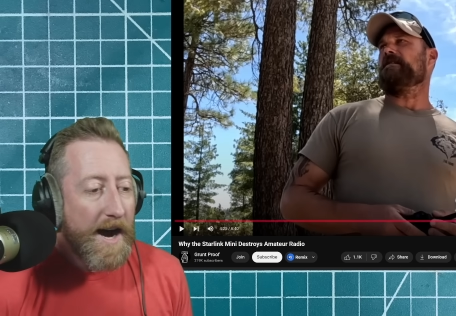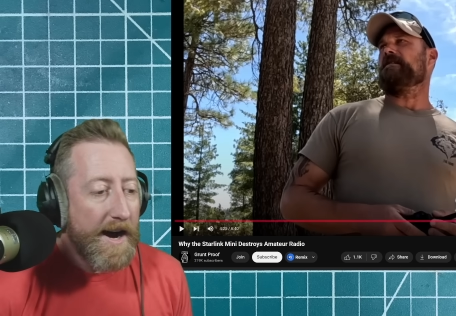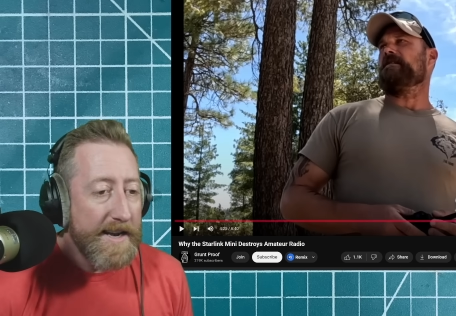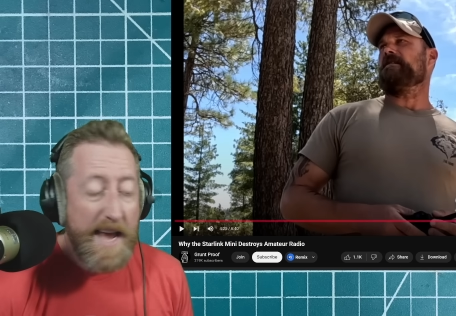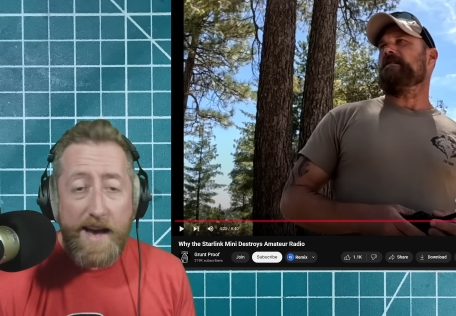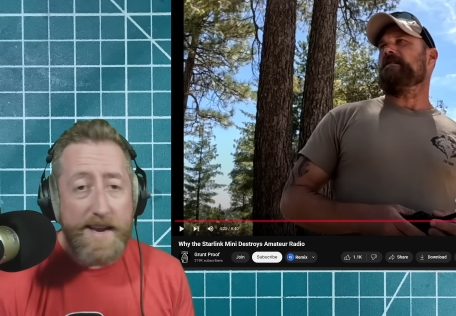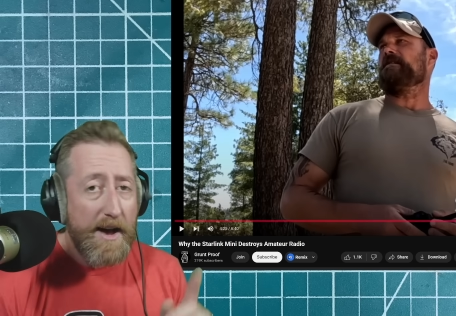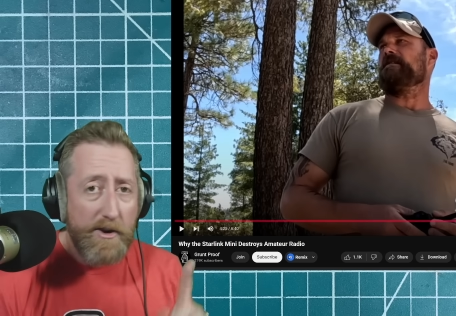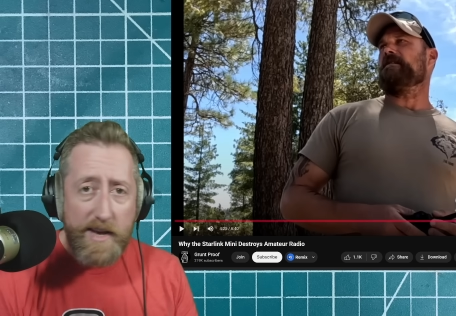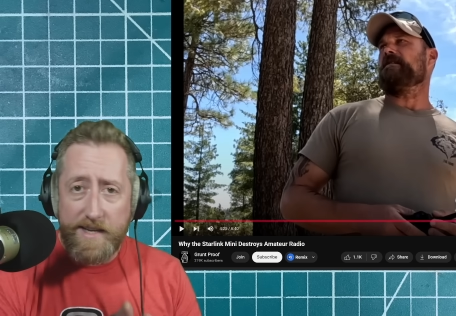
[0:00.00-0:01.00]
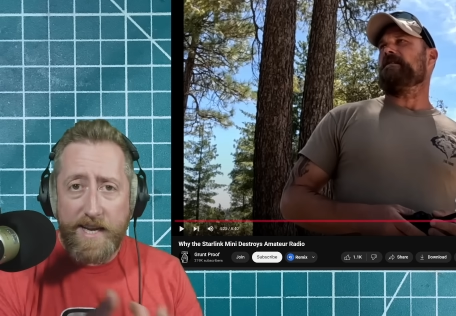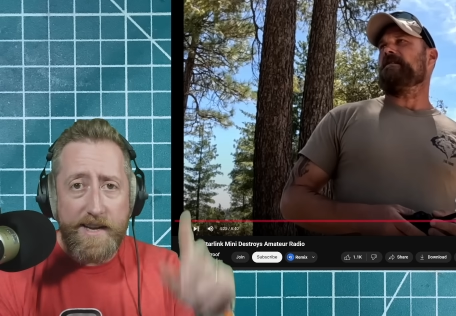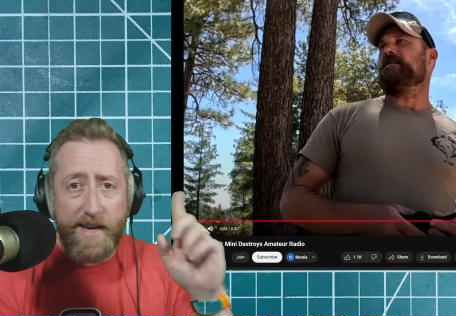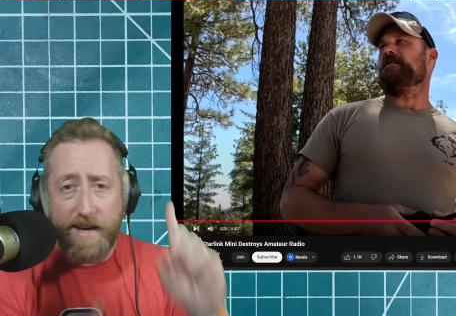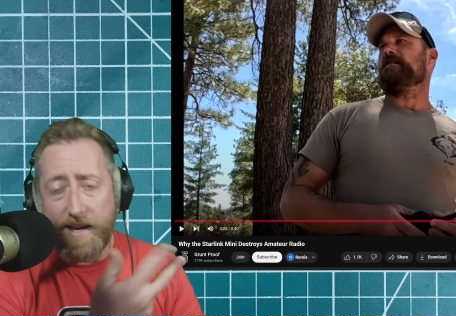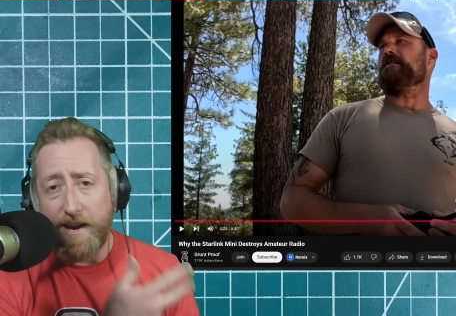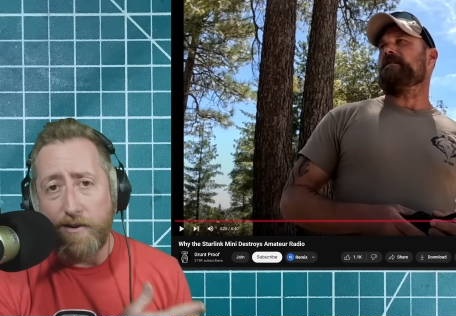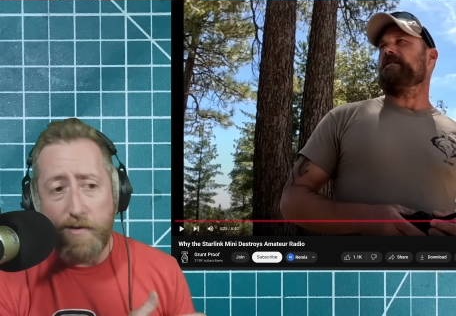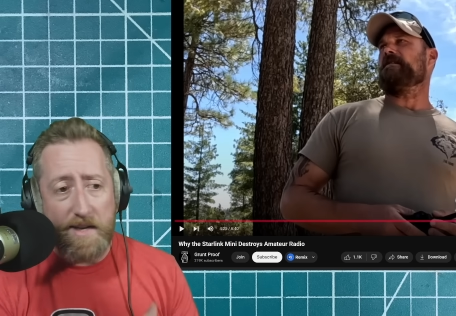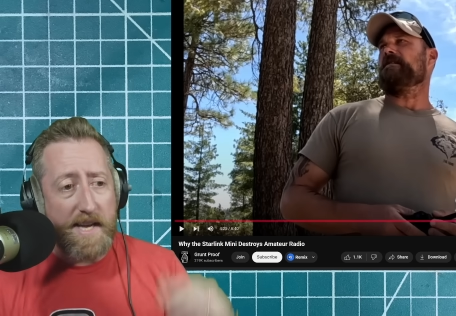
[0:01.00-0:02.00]
Speaker 1: Uh, yeah, an elk antenna, an
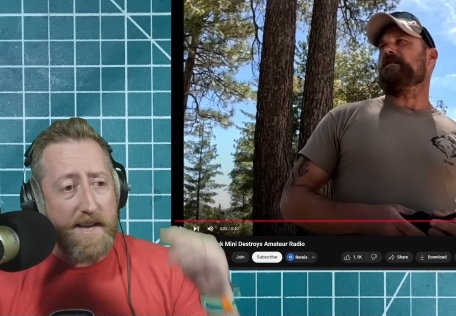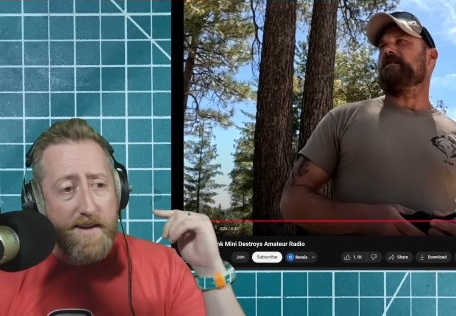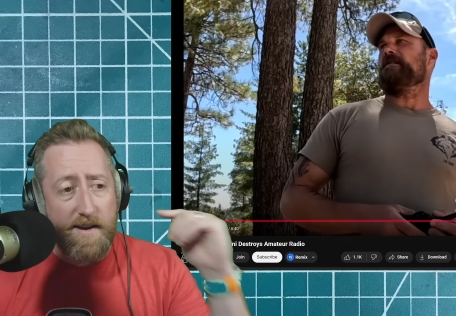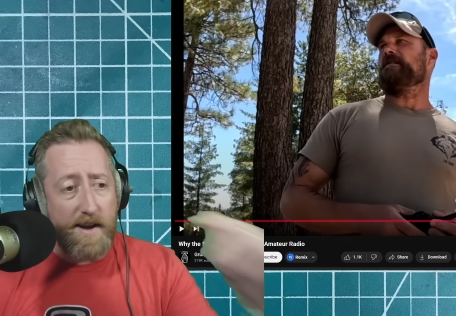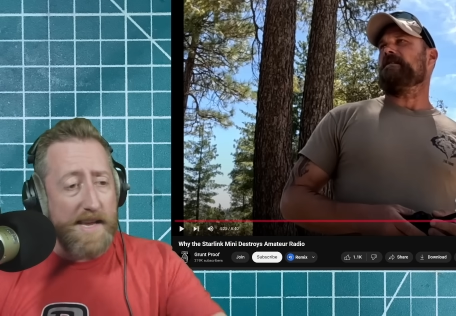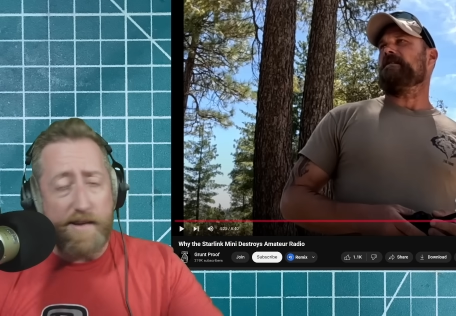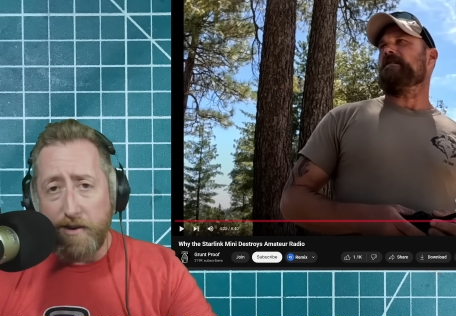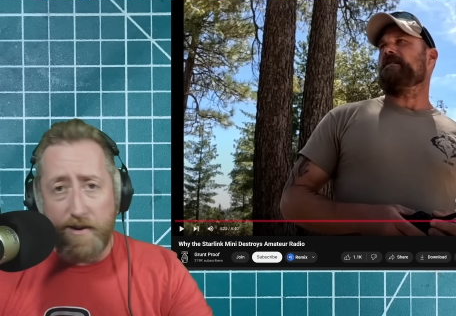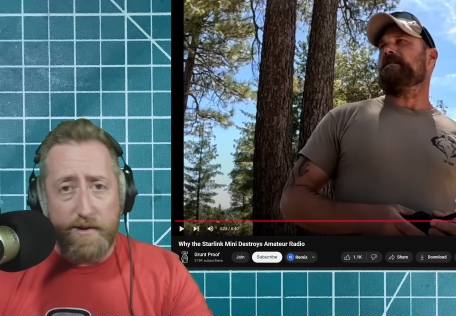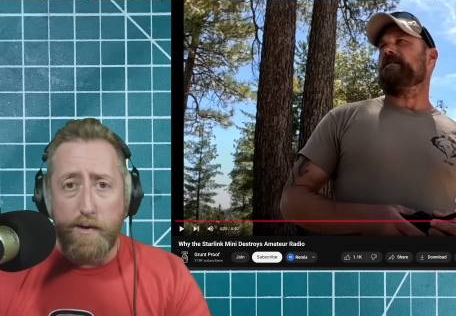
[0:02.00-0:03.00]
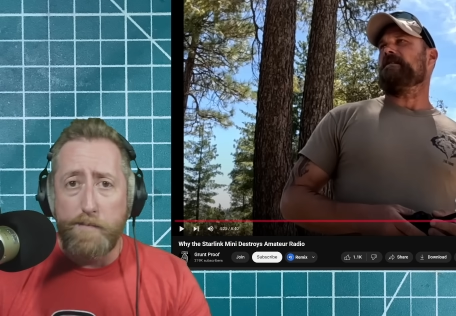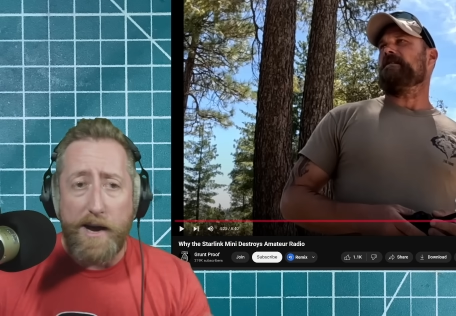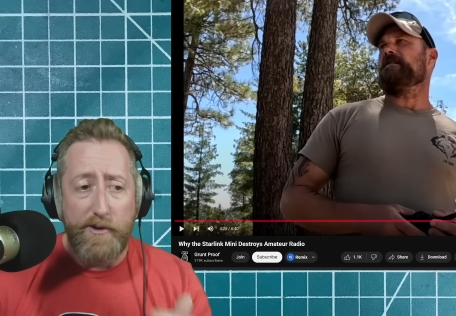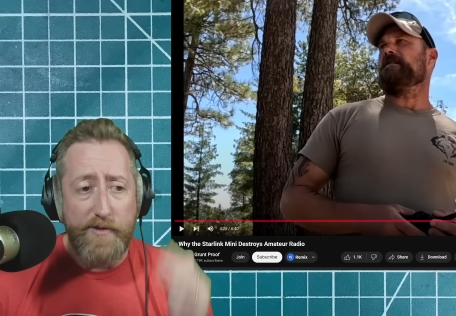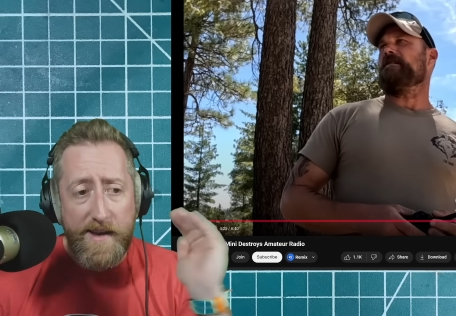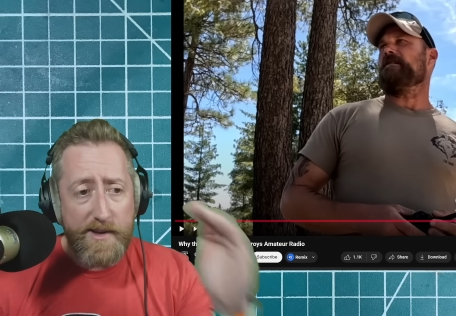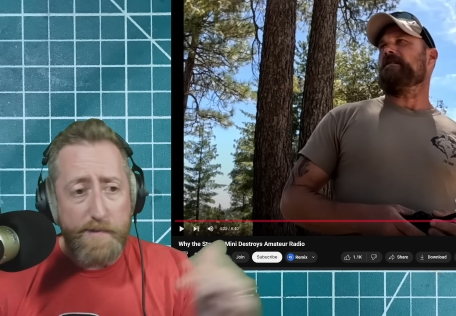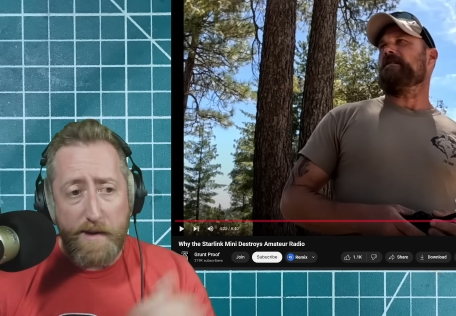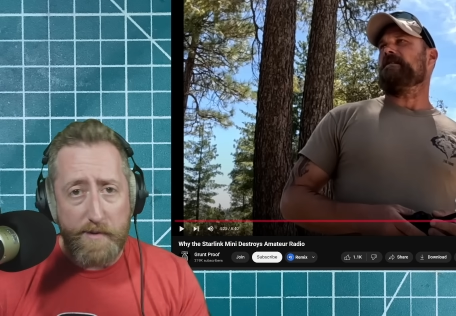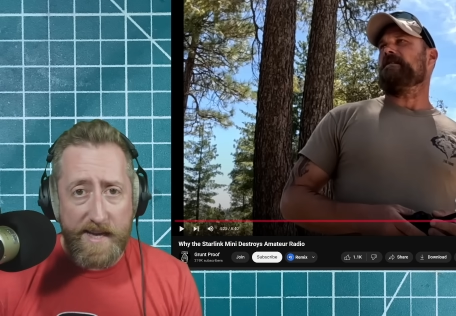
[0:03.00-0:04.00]
arrow antenna, even onto a Baofeng, you'd
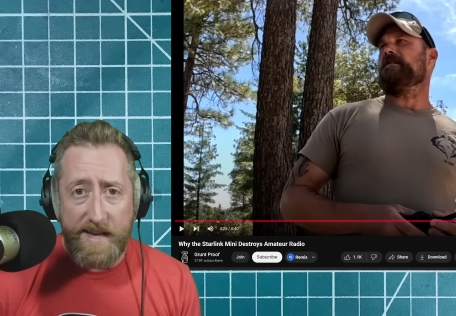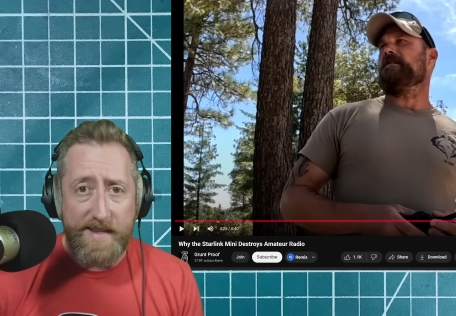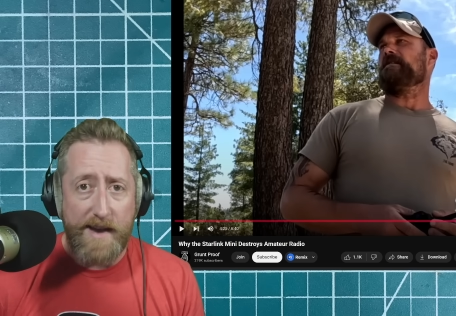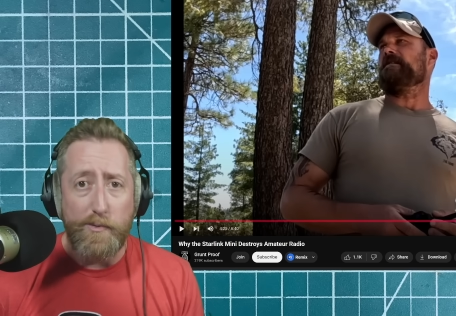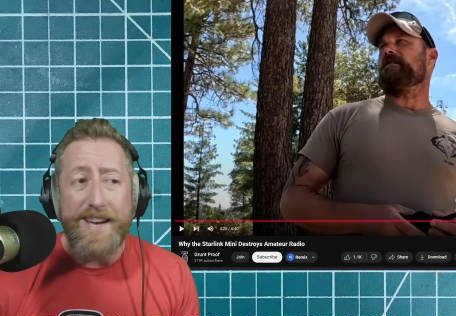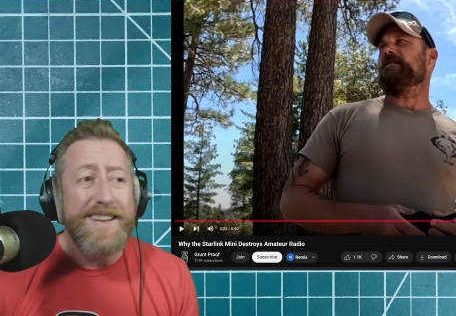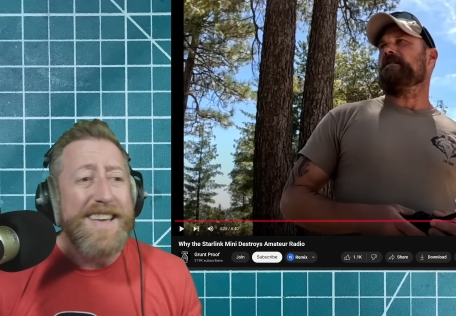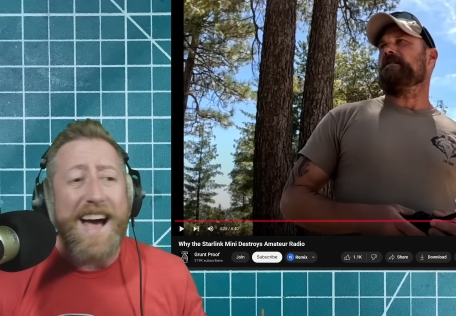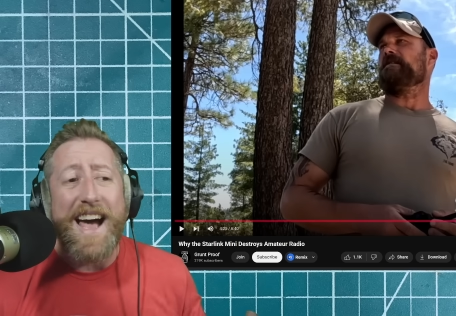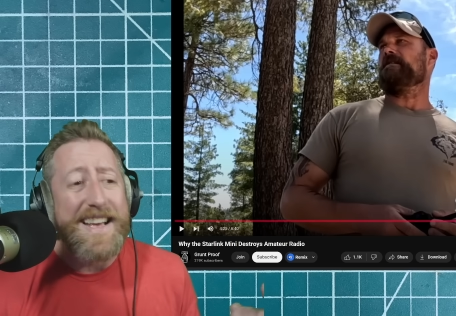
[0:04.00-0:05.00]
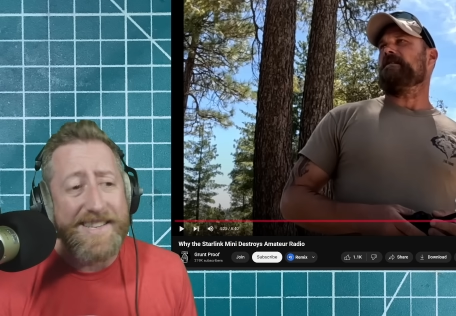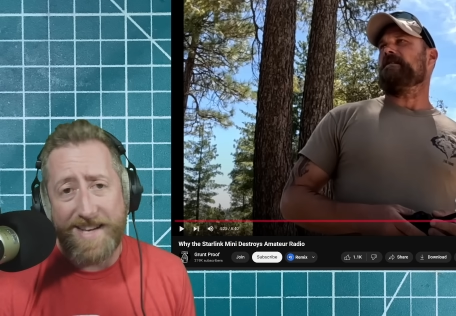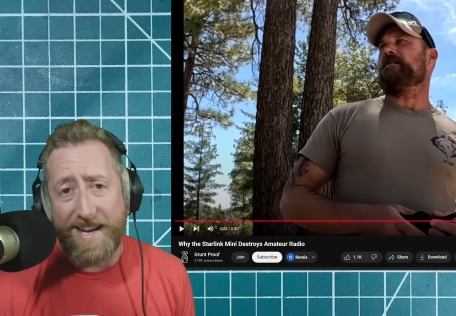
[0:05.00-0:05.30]
be able to hit that. We could hit the I S